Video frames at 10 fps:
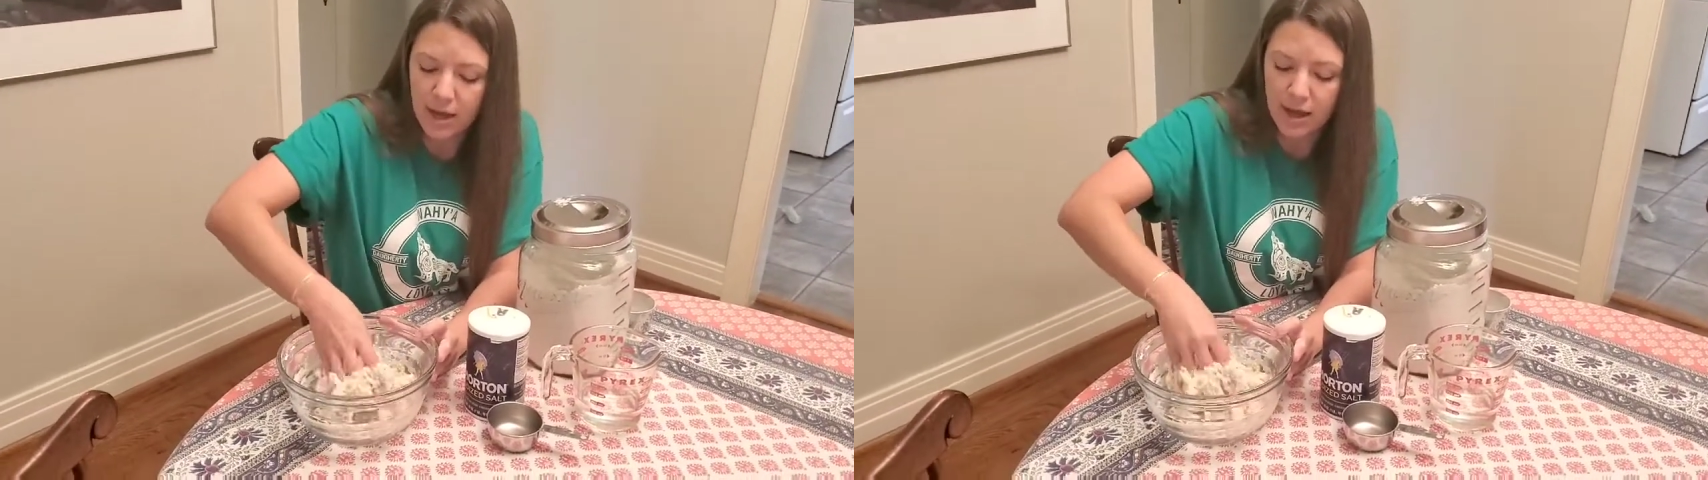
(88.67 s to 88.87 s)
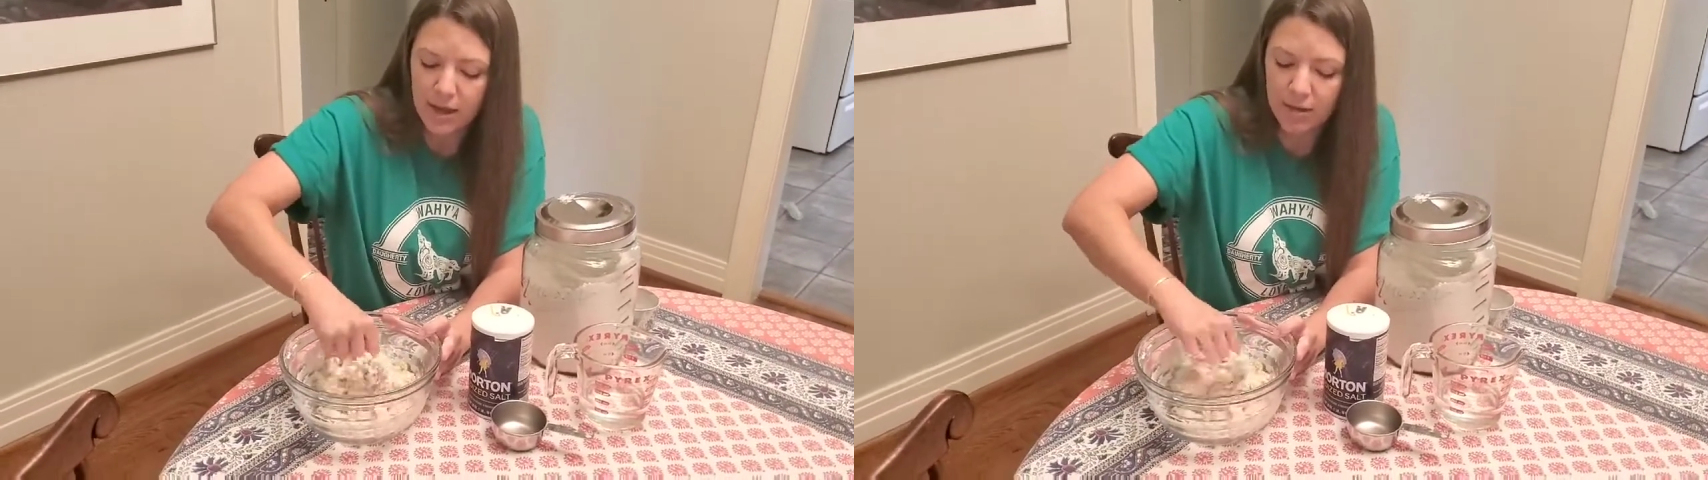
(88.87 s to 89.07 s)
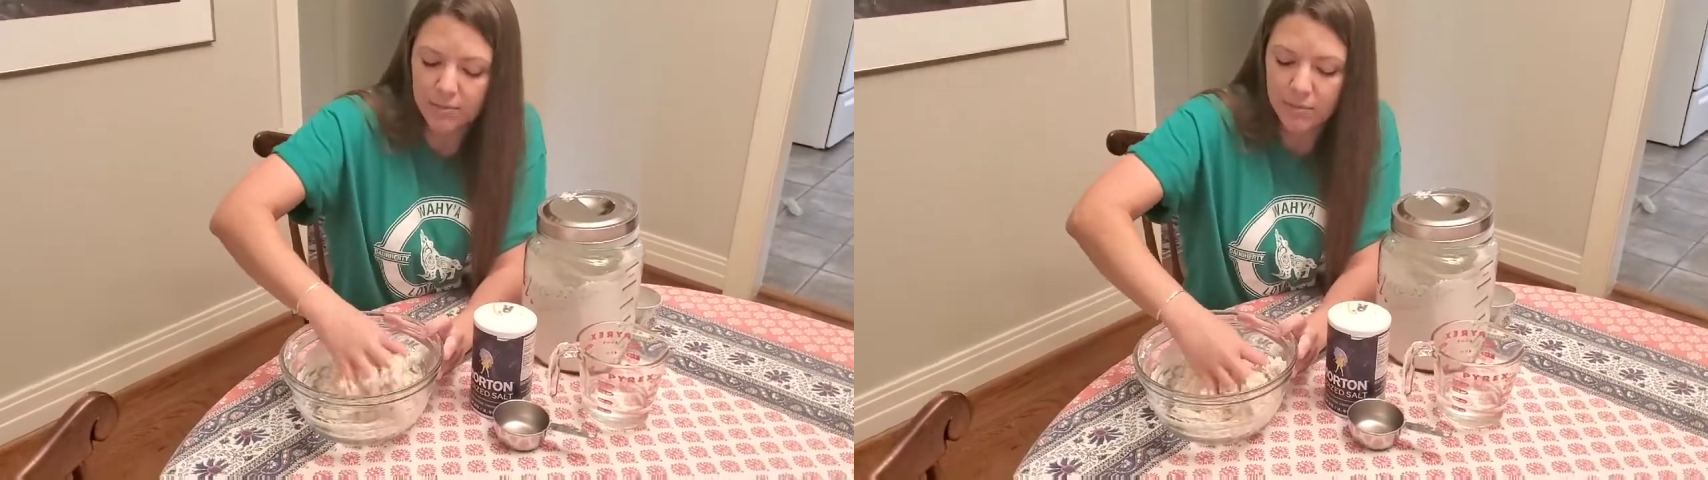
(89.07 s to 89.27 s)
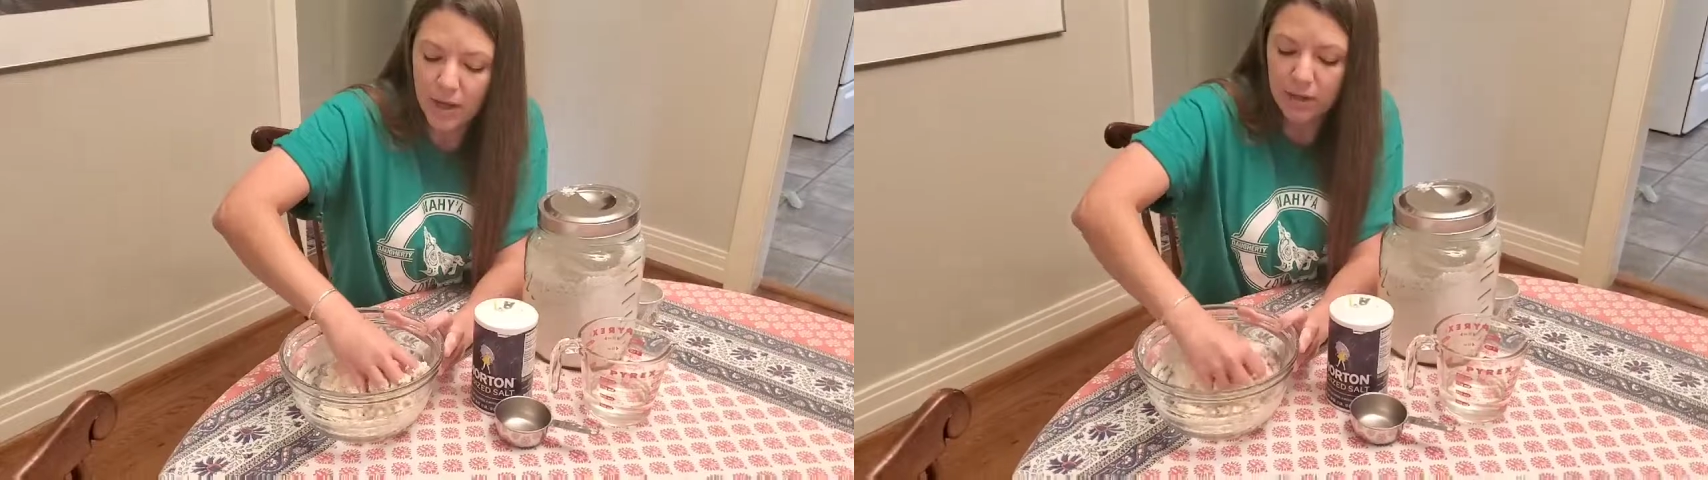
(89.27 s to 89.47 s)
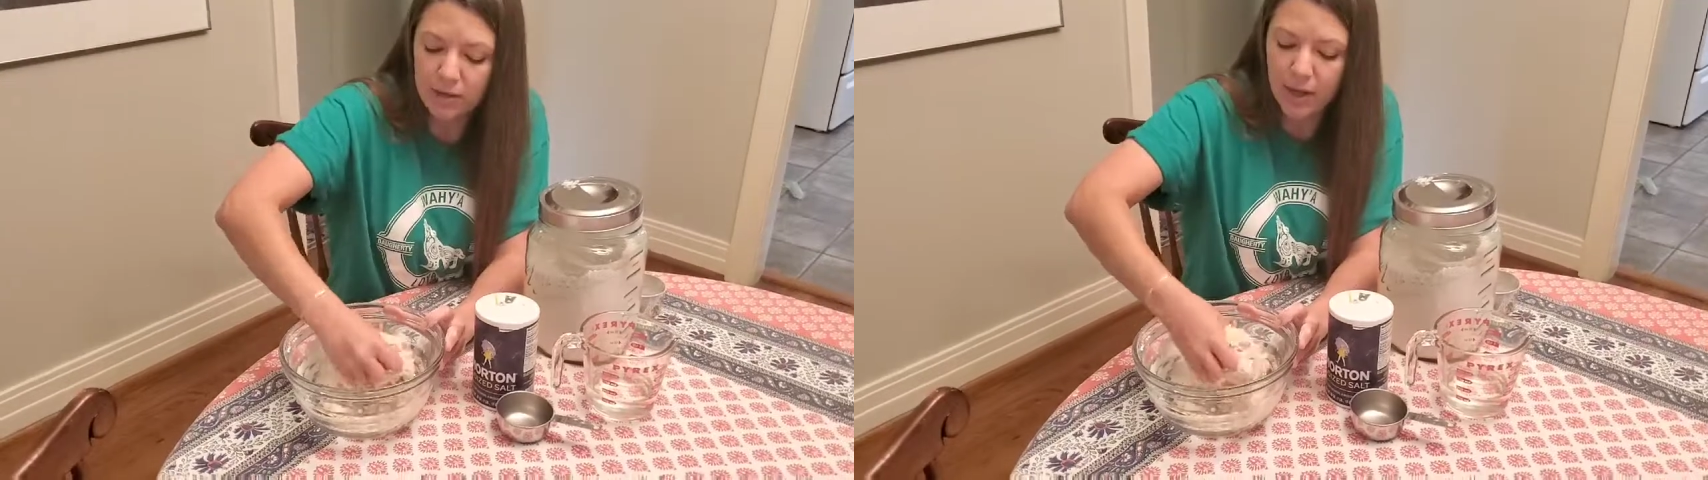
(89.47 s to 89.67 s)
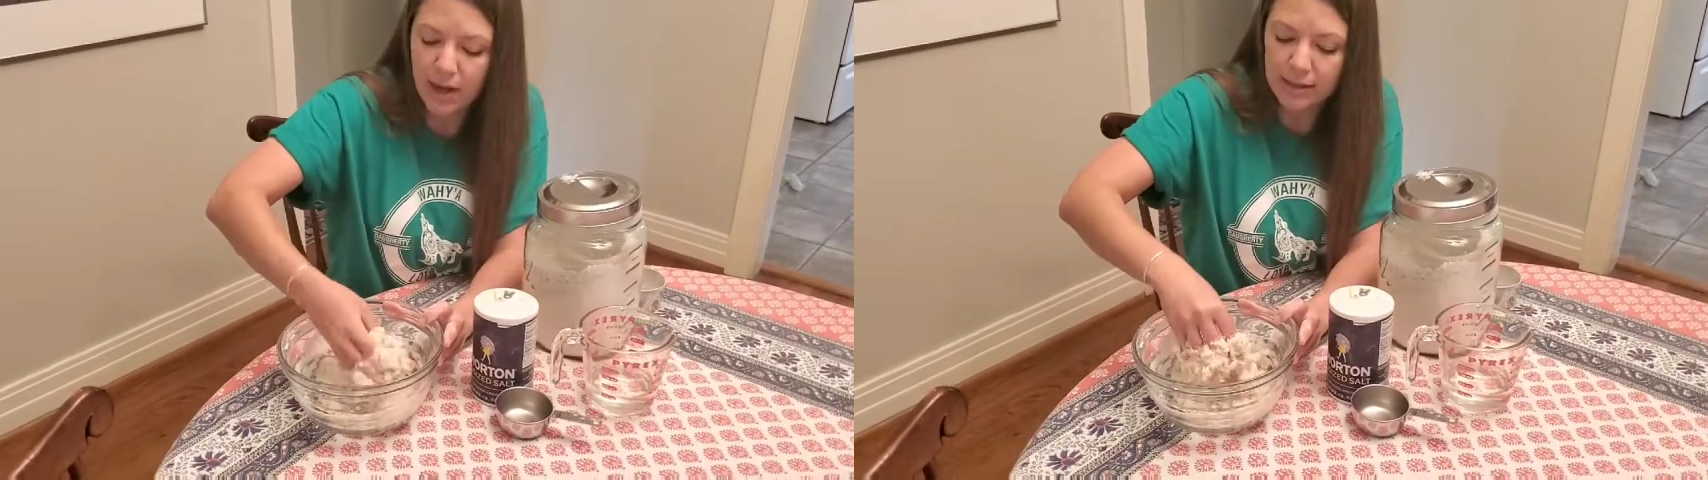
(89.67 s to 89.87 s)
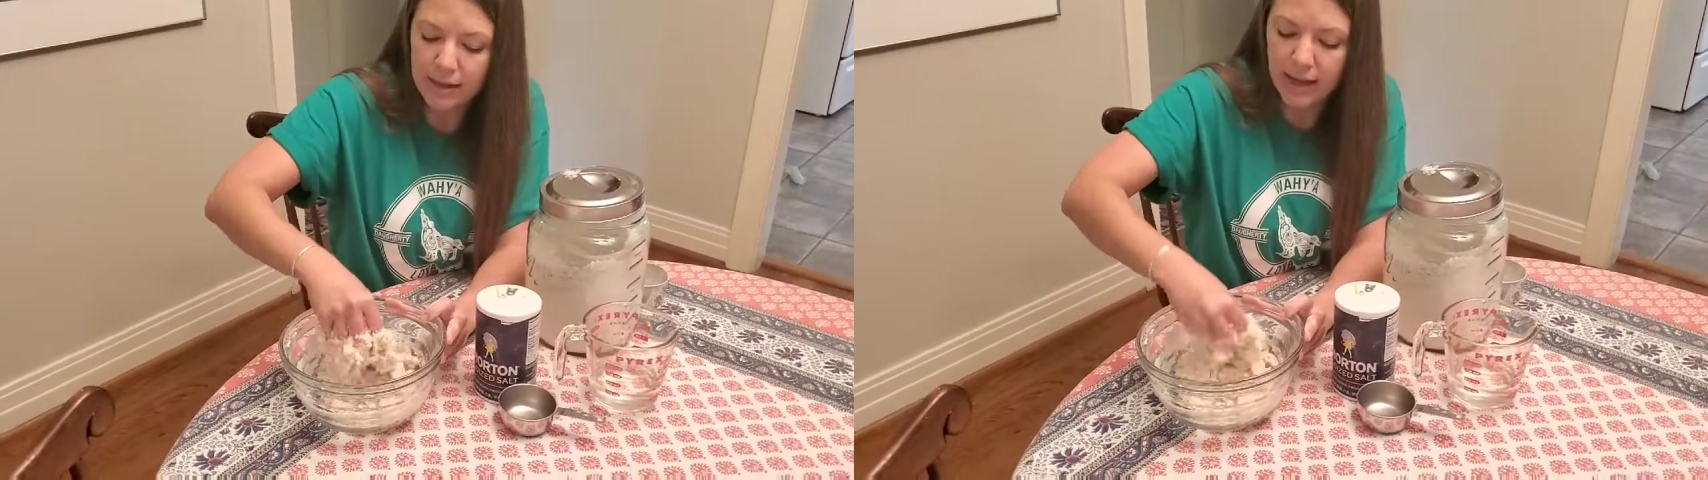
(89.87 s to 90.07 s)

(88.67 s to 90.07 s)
a lot